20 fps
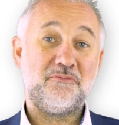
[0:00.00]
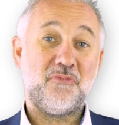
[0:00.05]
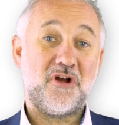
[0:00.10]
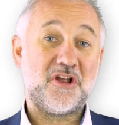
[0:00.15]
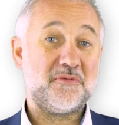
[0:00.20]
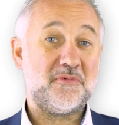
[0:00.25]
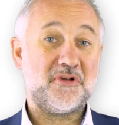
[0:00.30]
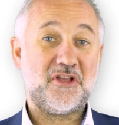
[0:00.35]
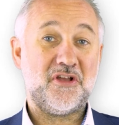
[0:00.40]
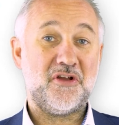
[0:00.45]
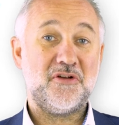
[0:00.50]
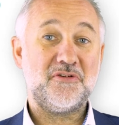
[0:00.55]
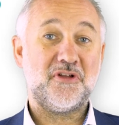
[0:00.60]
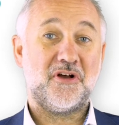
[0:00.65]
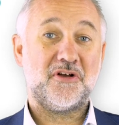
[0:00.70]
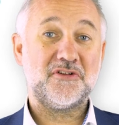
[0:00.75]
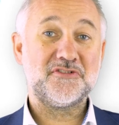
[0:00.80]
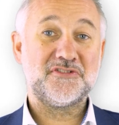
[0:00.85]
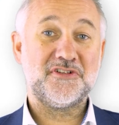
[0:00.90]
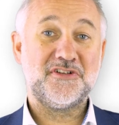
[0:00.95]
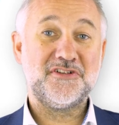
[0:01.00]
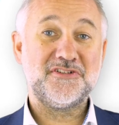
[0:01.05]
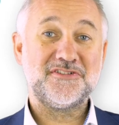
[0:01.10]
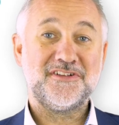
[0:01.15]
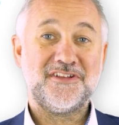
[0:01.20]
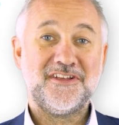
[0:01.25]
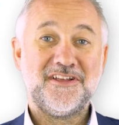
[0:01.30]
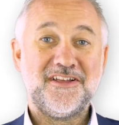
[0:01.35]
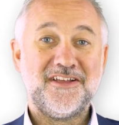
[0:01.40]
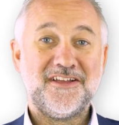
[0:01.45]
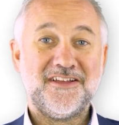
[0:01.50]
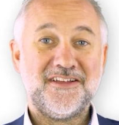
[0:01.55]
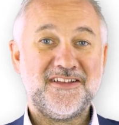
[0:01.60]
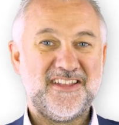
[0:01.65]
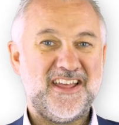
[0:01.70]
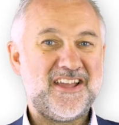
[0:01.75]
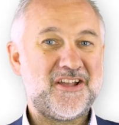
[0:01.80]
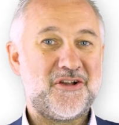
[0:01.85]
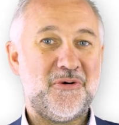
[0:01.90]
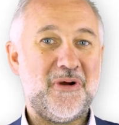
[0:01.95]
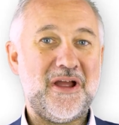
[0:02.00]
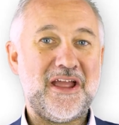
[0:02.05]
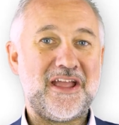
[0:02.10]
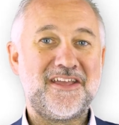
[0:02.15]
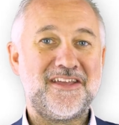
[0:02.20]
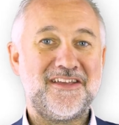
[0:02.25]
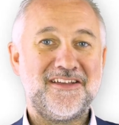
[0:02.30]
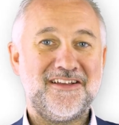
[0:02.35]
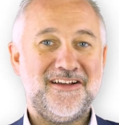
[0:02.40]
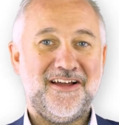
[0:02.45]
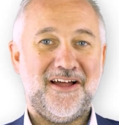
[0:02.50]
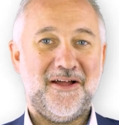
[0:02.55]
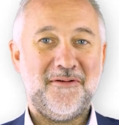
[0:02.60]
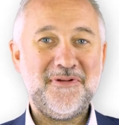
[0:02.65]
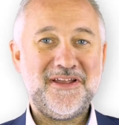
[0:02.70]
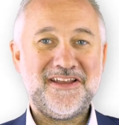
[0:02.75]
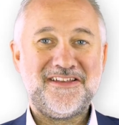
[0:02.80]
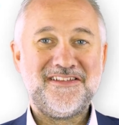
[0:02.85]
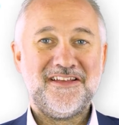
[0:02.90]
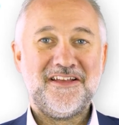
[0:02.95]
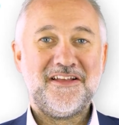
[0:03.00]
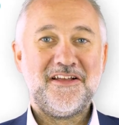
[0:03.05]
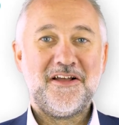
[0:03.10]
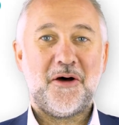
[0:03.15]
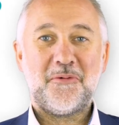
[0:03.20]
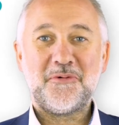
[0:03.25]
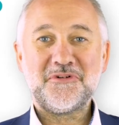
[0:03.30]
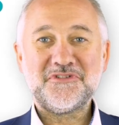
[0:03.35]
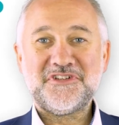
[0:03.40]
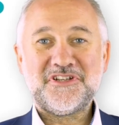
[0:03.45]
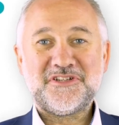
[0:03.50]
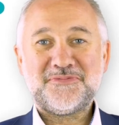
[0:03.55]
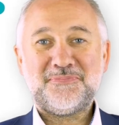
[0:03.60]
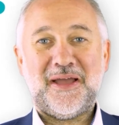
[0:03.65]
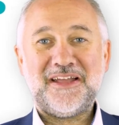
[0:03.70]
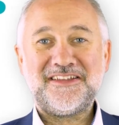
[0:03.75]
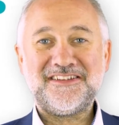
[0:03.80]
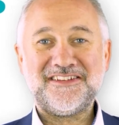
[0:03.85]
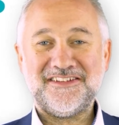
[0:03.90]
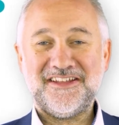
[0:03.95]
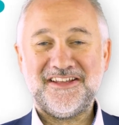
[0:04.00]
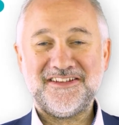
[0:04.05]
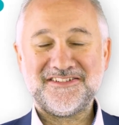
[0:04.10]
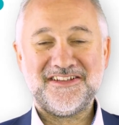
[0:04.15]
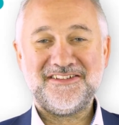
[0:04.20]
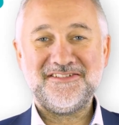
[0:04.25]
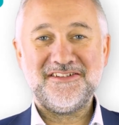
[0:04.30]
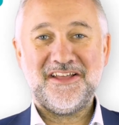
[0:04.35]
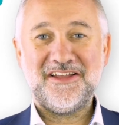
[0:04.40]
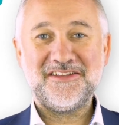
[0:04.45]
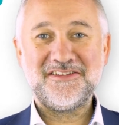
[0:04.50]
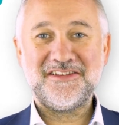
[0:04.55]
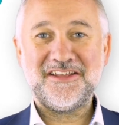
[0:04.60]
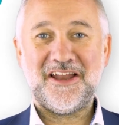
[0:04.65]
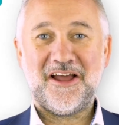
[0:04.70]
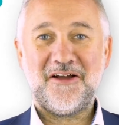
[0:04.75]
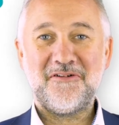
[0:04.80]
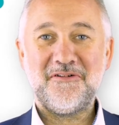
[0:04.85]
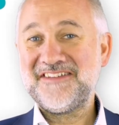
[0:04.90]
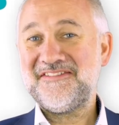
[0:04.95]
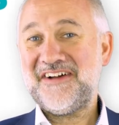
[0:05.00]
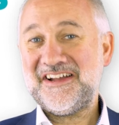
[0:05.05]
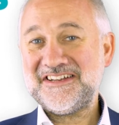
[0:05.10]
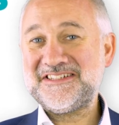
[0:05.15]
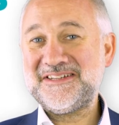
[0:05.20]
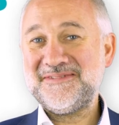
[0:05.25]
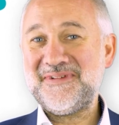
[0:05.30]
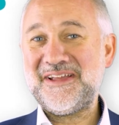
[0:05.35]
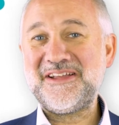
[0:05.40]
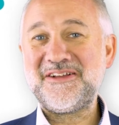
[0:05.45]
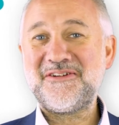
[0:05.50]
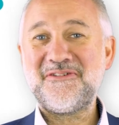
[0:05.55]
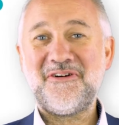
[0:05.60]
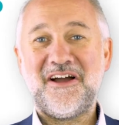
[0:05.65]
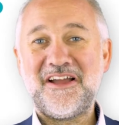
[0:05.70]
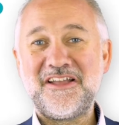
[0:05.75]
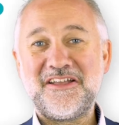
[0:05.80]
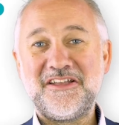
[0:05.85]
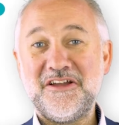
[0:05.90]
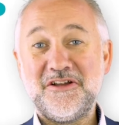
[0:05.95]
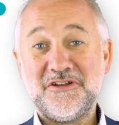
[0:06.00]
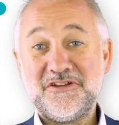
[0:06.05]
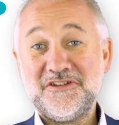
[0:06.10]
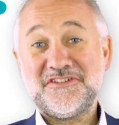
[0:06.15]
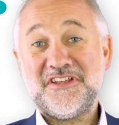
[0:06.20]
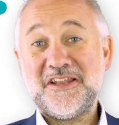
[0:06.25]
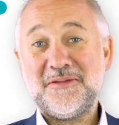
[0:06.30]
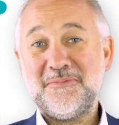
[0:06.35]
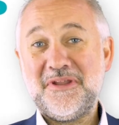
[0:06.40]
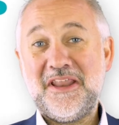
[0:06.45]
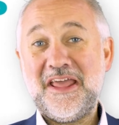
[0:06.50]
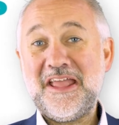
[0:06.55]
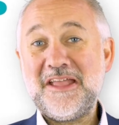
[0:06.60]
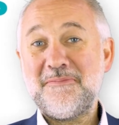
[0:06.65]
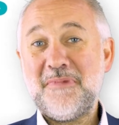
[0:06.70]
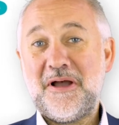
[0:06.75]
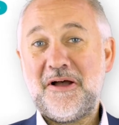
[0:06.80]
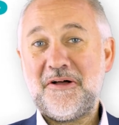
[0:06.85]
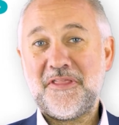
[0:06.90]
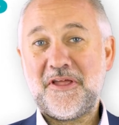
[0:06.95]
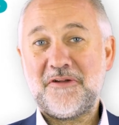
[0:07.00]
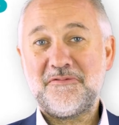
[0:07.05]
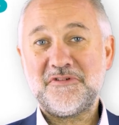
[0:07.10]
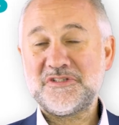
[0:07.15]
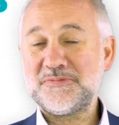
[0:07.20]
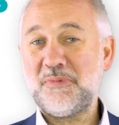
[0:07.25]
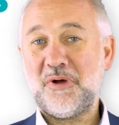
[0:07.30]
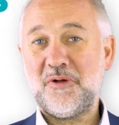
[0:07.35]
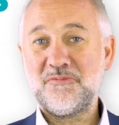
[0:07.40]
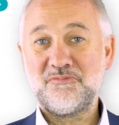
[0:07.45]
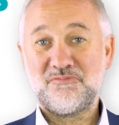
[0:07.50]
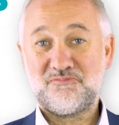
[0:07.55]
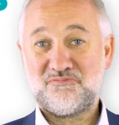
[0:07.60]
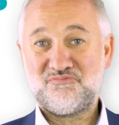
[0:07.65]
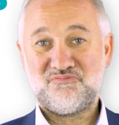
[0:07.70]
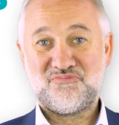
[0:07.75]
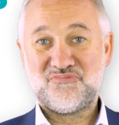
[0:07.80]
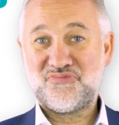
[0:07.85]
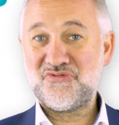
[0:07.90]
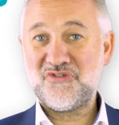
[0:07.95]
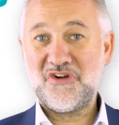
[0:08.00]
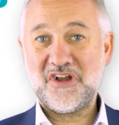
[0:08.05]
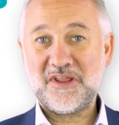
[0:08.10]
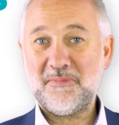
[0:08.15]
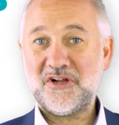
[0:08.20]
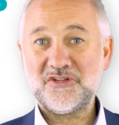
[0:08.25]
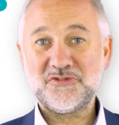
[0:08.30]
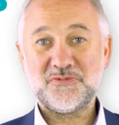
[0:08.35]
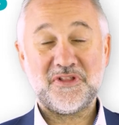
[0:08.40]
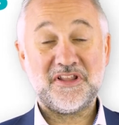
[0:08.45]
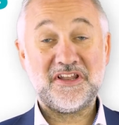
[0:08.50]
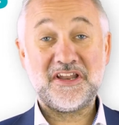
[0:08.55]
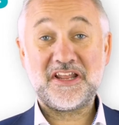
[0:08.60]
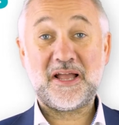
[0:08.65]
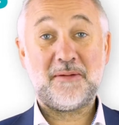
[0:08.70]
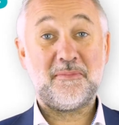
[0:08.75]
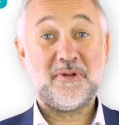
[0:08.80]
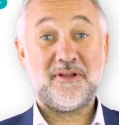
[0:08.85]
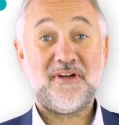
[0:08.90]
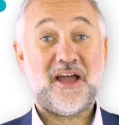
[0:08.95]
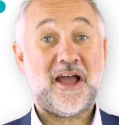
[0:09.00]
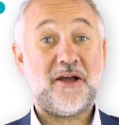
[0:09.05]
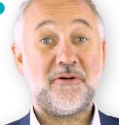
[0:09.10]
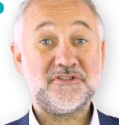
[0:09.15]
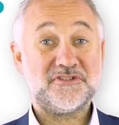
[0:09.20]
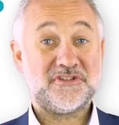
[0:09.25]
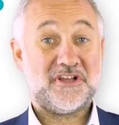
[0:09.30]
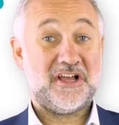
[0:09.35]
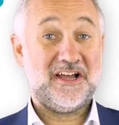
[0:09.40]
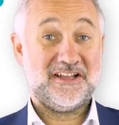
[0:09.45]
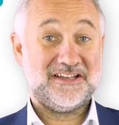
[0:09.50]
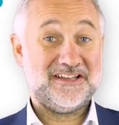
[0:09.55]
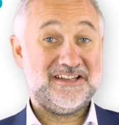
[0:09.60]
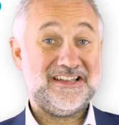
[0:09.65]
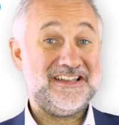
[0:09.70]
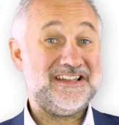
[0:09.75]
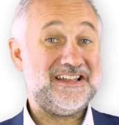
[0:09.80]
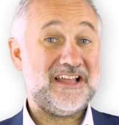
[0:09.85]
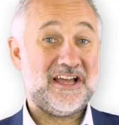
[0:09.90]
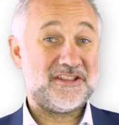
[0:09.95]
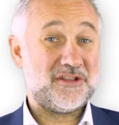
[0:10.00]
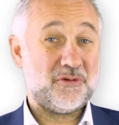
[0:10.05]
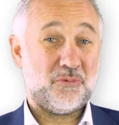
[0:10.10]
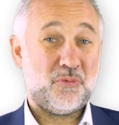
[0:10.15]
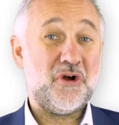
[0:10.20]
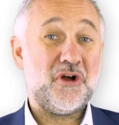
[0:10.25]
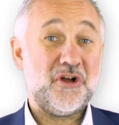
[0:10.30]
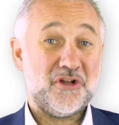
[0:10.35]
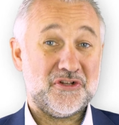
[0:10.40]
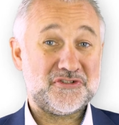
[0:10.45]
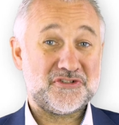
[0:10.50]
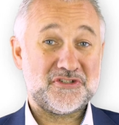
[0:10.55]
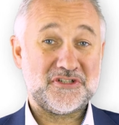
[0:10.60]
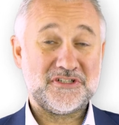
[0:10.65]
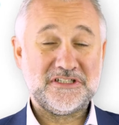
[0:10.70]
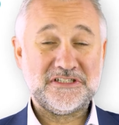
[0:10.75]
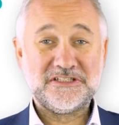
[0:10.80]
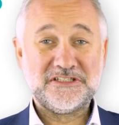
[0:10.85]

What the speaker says: working with Kudos is they're quick. I mean, I wasn't expecting this, and you know, they've actually been quite good. You send them an email, they respond pretty much within a couple of hours at the worst.